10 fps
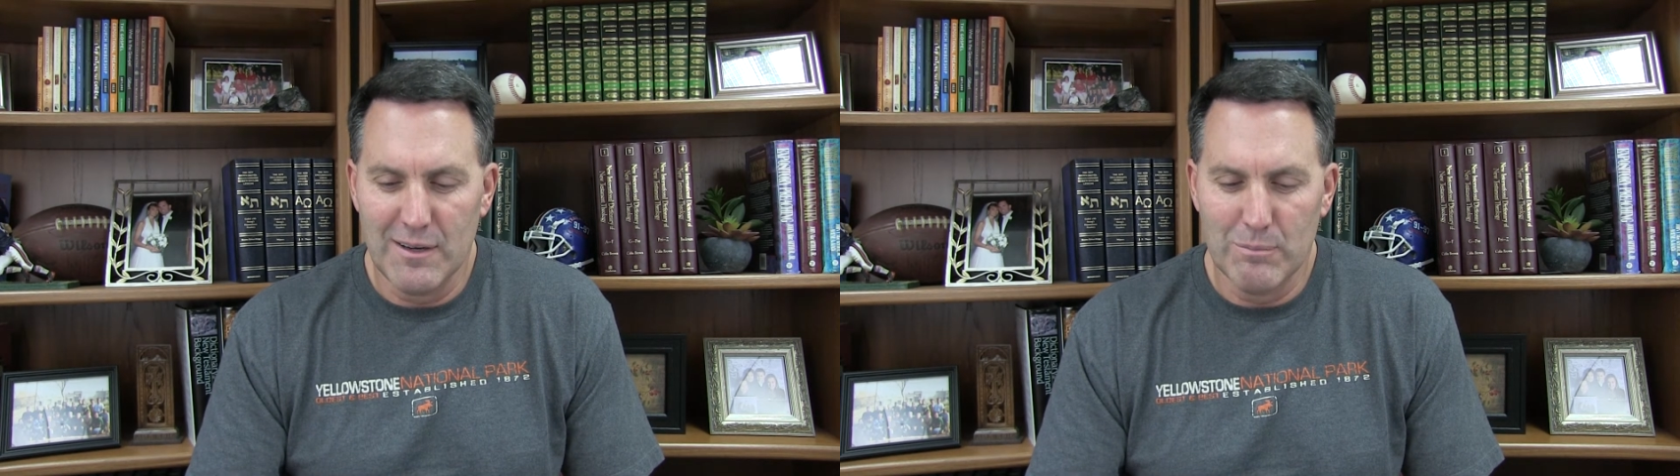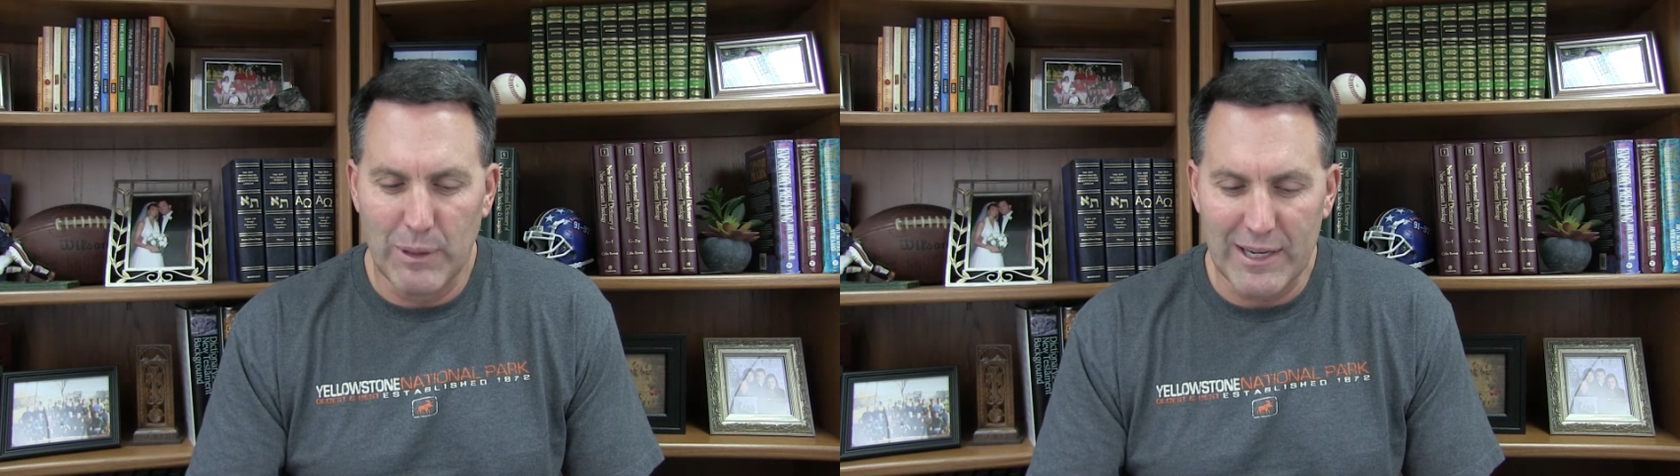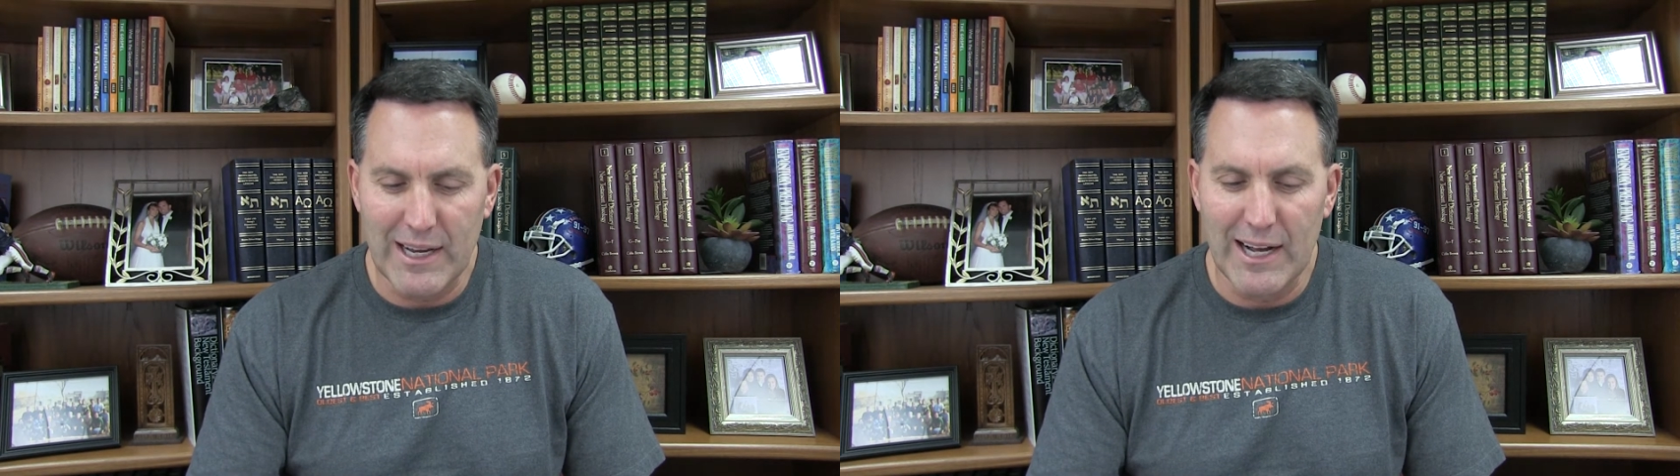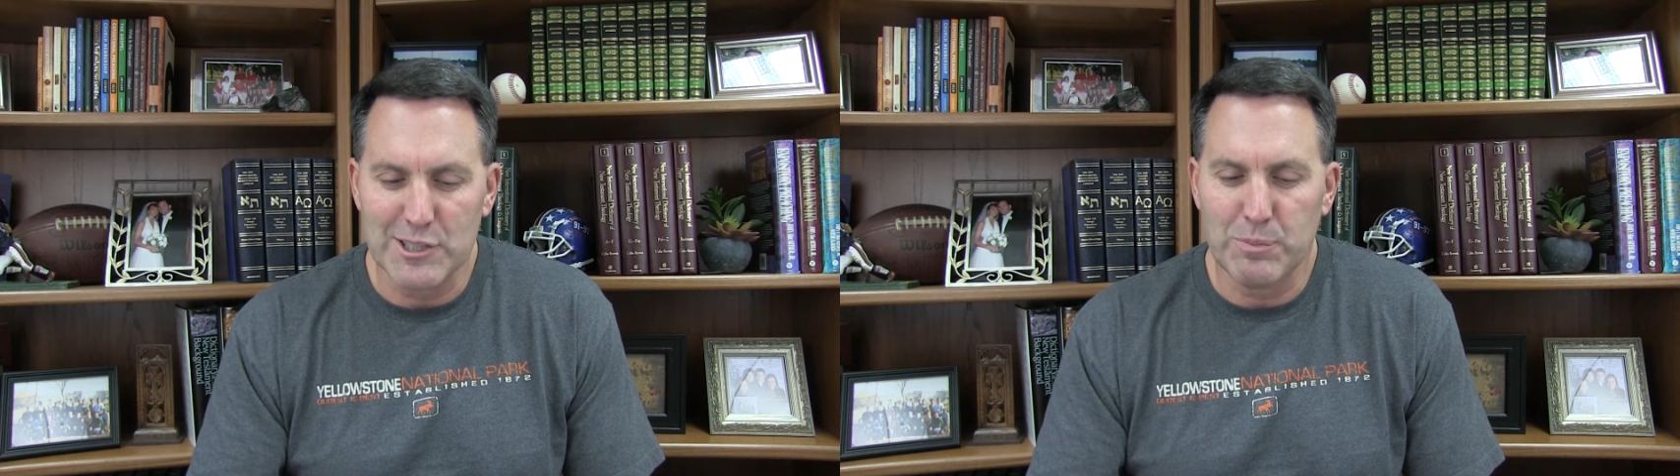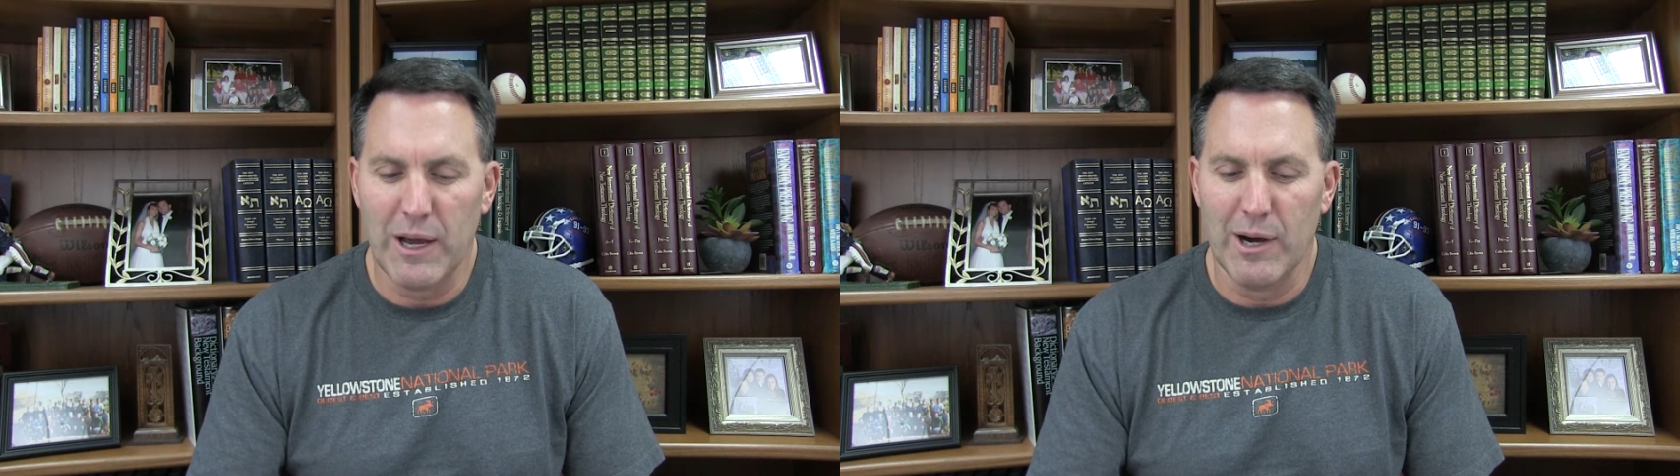by
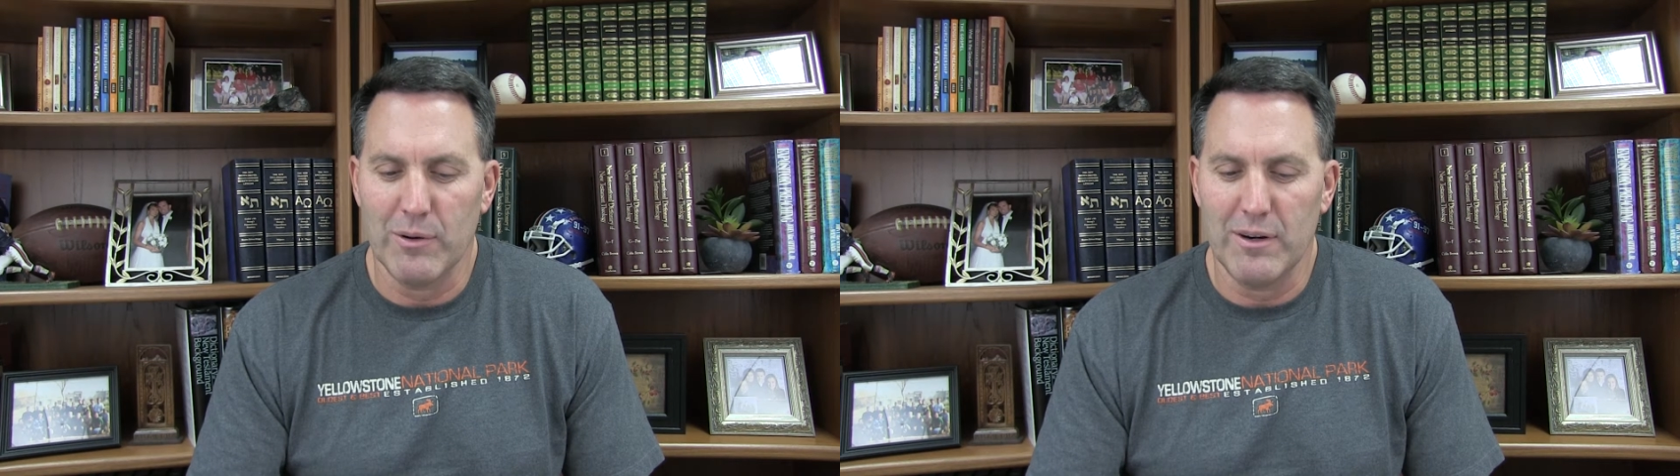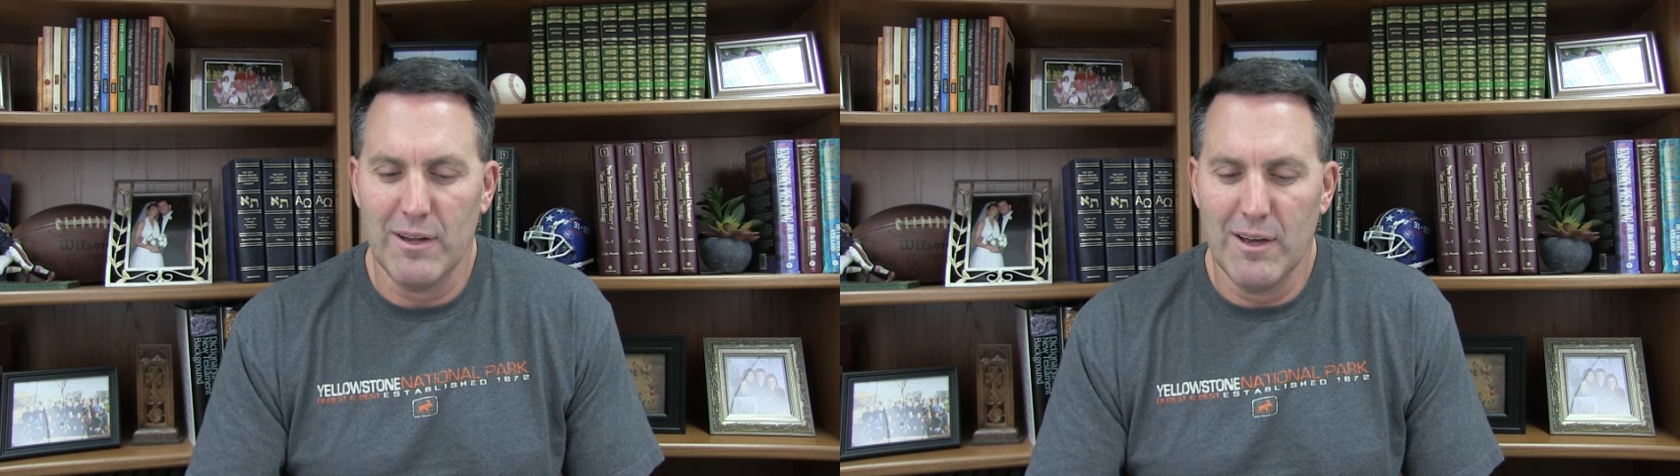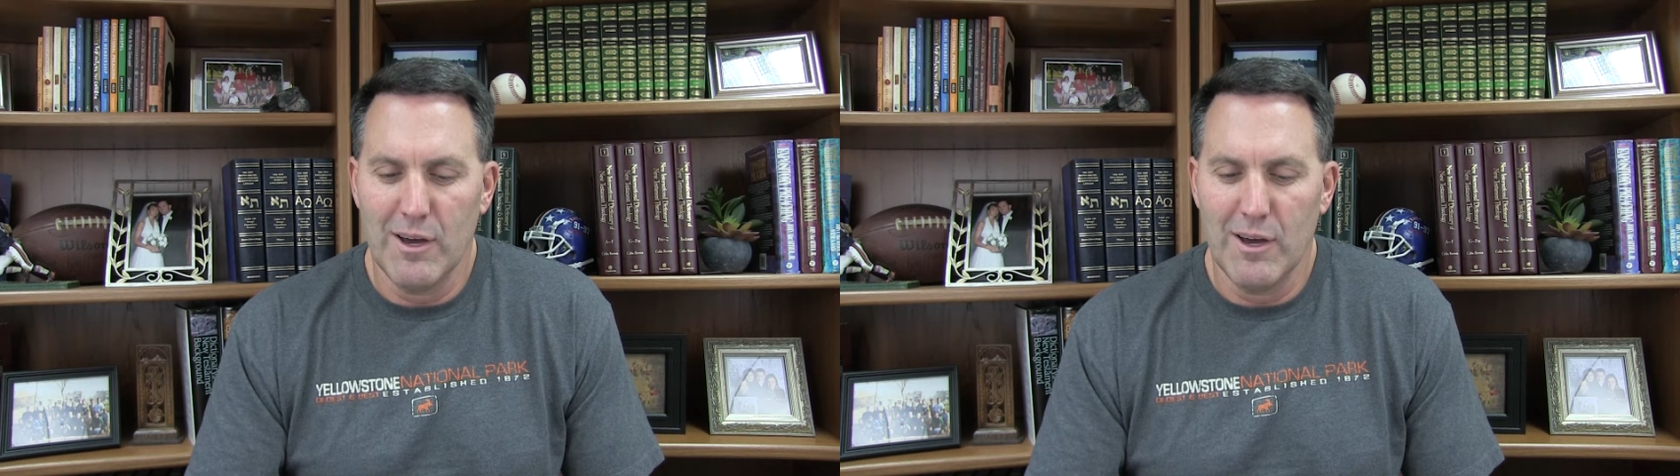God's power,